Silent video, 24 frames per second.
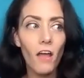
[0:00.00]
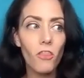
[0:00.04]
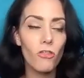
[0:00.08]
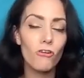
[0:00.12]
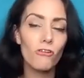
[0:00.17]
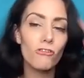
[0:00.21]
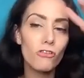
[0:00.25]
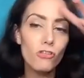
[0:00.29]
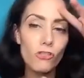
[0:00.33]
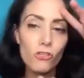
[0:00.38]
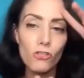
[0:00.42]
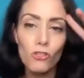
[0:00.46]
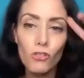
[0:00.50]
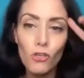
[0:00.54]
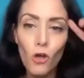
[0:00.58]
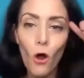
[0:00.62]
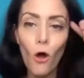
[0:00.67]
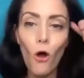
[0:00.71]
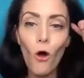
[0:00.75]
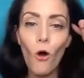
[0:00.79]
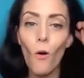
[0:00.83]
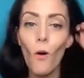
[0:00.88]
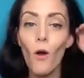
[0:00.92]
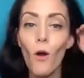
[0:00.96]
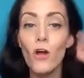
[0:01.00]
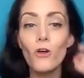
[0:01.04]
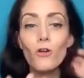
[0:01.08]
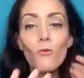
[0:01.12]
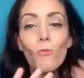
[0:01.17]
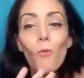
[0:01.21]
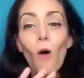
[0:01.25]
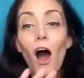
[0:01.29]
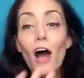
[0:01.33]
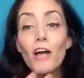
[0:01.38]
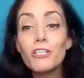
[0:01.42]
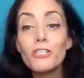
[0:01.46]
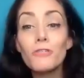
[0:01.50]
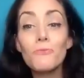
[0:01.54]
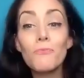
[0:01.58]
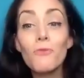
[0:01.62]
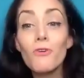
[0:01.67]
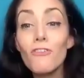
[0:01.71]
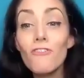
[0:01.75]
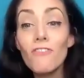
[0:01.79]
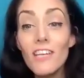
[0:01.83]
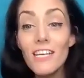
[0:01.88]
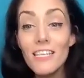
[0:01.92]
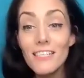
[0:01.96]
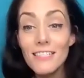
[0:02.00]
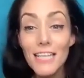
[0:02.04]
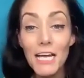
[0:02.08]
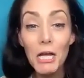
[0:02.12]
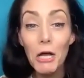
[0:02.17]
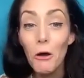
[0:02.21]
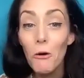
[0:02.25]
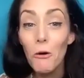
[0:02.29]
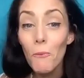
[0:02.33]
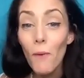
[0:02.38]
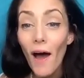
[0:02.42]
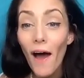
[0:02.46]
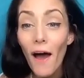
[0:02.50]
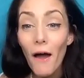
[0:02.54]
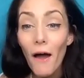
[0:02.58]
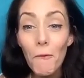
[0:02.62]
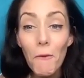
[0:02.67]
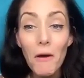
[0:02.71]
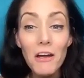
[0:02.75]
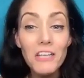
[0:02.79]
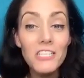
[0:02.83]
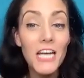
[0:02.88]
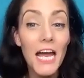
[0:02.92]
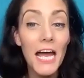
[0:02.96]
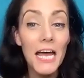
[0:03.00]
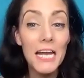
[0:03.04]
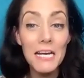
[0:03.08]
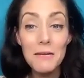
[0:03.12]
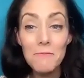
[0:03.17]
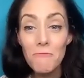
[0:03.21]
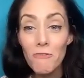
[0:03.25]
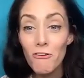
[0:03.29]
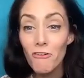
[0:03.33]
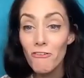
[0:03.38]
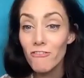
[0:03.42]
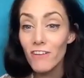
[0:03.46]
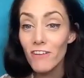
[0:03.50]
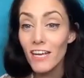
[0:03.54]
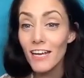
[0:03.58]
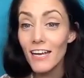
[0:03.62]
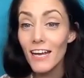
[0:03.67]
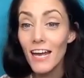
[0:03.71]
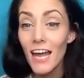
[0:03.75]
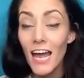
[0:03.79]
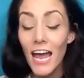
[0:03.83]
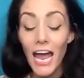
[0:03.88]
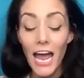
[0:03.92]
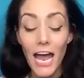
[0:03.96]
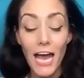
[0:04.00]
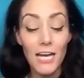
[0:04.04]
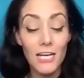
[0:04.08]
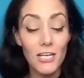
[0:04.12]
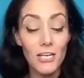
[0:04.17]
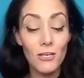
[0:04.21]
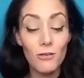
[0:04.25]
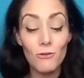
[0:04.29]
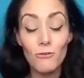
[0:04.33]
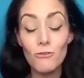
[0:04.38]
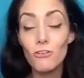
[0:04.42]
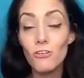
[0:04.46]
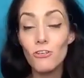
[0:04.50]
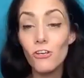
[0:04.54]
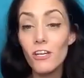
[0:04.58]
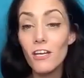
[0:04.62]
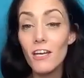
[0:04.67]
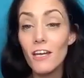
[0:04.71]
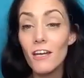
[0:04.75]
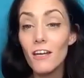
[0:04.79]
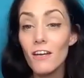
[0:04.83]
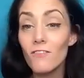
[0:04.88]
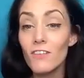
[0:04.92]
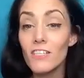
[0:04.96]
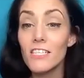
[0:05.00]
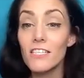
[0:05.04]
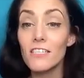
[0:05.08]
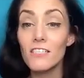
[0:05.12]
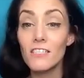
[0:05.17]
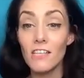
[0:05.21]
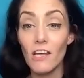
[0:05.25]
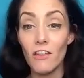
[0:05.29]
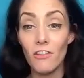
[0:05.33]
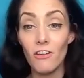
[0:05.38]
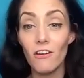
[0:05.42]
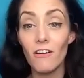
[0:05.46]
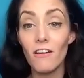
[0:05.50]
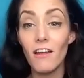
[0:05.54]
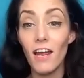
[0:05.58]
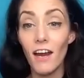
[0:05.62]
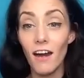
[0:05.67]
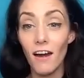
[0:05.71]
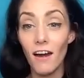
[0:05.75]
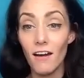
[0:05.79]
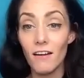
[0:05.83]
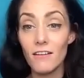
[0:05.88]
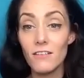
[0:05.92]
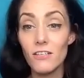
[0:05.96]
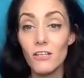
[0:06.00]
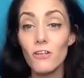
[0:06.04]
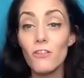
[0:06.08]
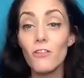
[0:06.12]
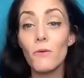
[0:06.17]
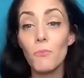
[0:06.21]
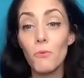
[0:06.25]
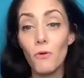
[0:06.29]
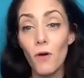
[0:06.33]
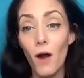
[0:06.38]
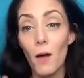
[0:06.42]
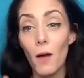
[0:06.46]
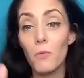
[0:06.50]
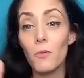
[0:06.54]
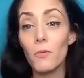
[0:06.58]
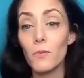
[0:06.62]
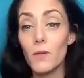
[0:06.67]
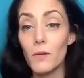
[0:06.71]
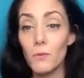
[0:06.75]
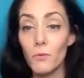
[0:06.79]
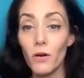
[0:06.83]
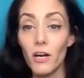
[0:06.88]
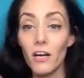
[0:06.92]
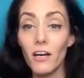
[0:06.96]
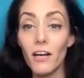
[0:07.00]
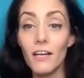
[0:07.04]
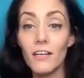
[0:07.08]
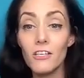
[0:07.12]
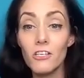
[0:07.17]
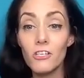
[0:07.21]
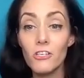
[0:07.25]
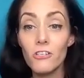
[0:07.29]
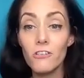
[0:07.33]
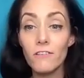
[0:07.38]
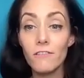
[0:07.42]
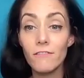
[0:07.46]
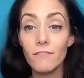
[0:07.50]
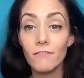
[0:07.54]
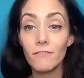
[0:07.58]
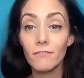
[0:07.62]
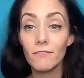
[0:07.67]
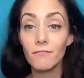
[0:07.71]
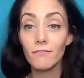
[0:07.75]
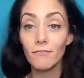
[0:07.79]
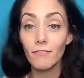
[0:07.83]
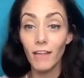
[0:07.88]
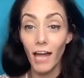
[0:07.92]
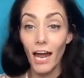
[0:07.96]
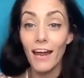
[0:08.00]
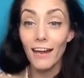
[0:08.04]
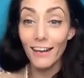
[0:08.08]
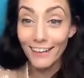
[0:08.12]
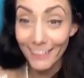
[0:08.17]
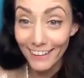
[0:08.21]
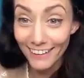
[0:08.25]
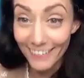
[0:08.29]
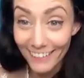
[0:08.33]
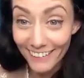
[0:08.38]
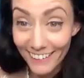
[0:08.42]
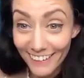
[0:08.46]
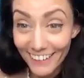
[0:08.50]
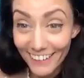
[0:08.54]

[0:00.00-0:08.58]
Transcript: there's so watch movies, like go back, watch any movie. And usually if it's a Southern character, they're probably British. Like